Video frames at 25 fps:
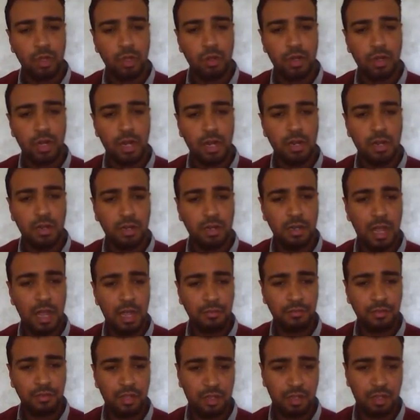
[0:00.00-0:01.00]
okay,
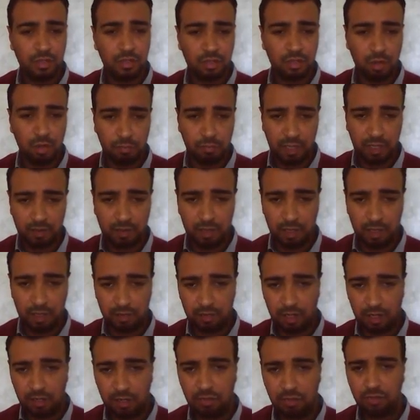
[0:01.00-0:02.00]
after the topic
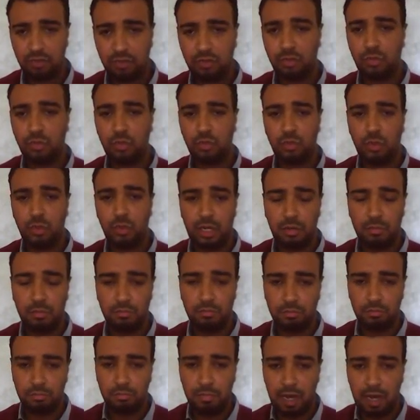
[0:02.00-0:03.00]
sentence, we
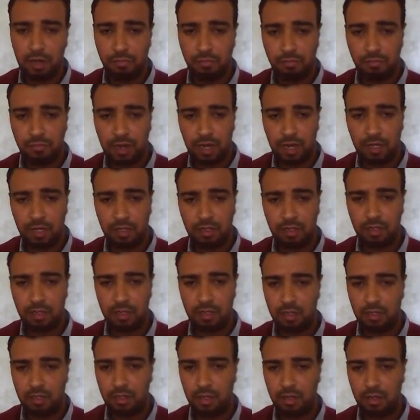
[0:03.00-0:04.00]
may find
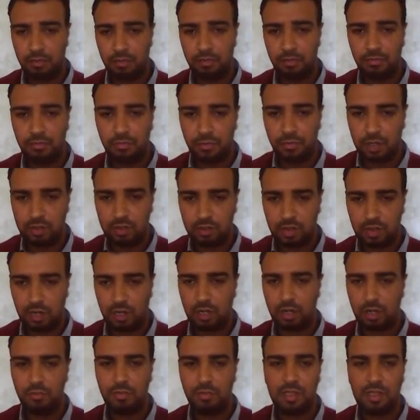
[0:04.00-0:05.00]
the first
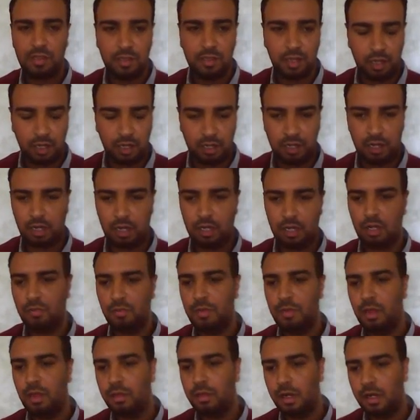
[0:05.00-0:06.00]
argument, second
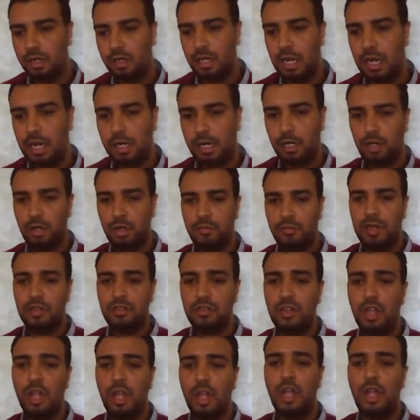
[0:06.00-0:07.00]
argument, third
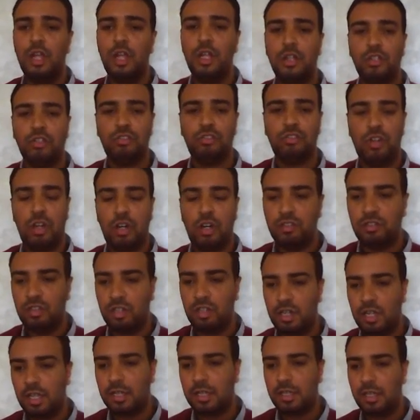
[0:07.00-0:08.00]
argument joined
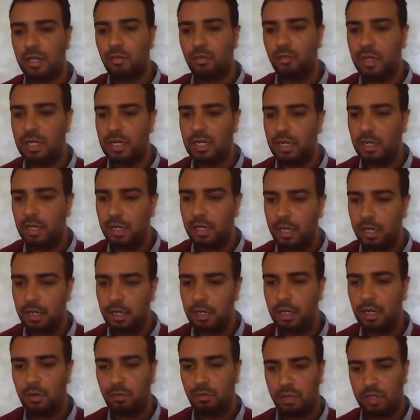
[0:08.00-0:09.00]
together with
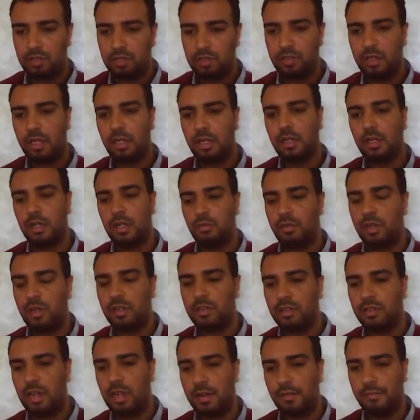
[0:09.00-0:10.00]
linked words. Linked
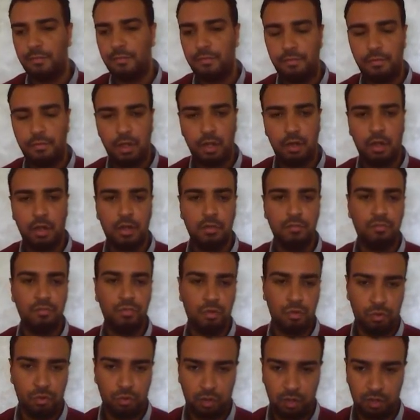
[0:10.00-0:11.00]
words are very
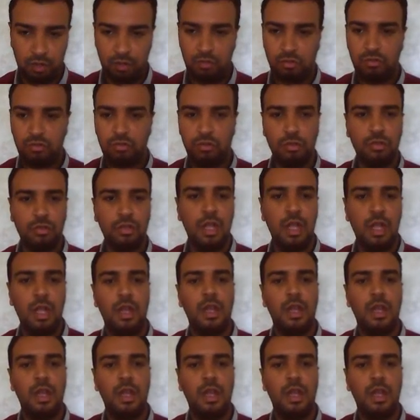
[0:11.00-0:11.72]
important to